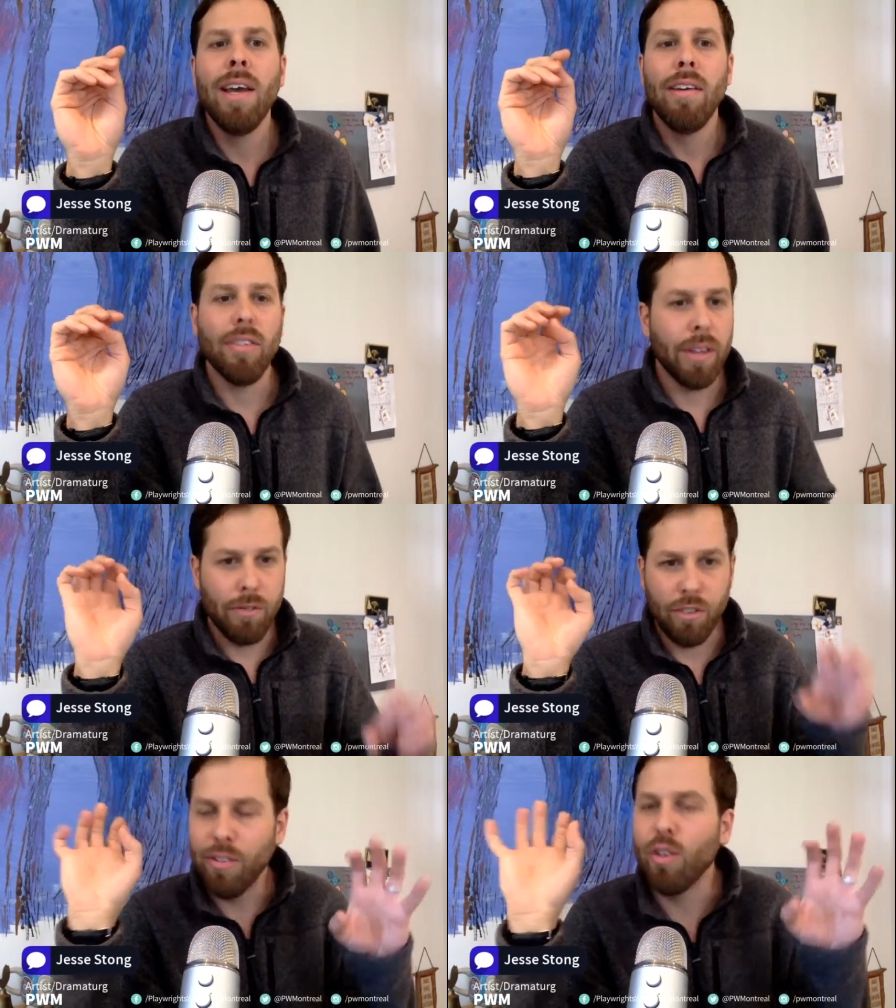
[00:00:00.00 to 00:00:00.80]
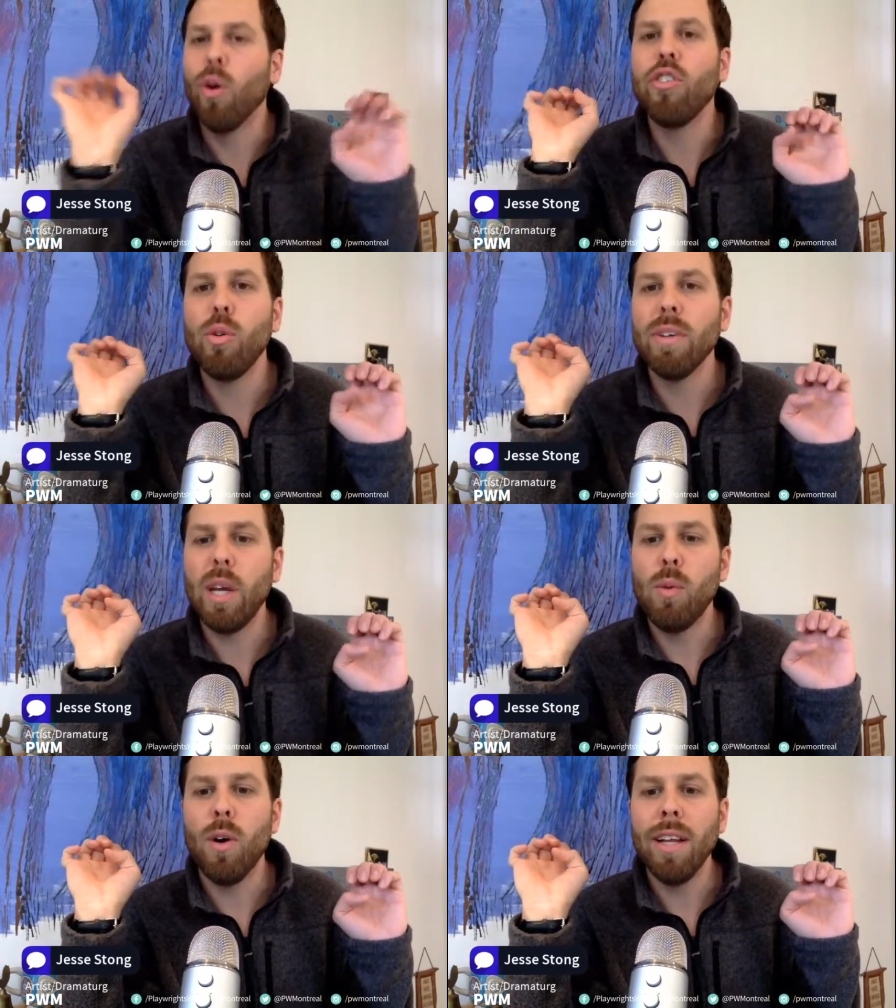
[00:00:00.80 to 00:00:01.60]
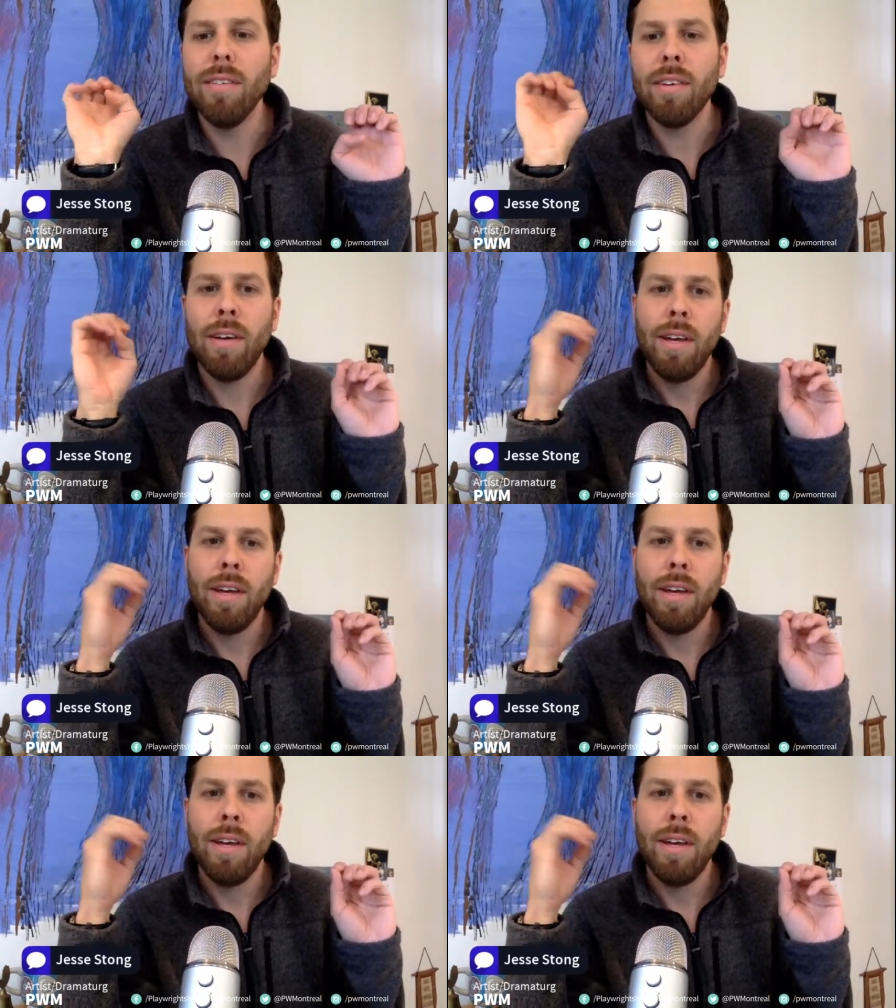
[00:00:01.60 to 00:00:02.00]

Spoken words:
So they've just told you what they want.